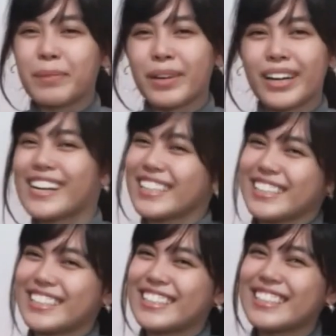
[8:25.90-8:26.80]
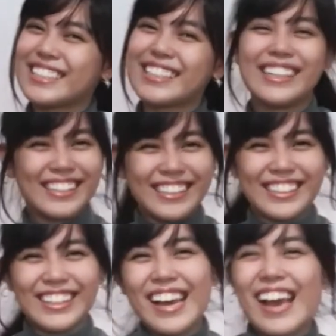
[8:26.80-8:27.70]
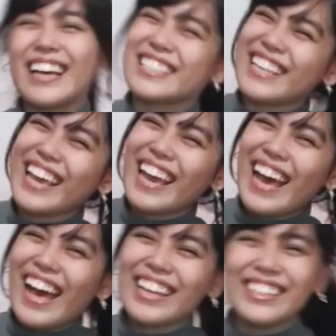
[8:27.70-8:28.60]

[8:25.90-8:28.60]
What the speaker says: for more contents. See ya!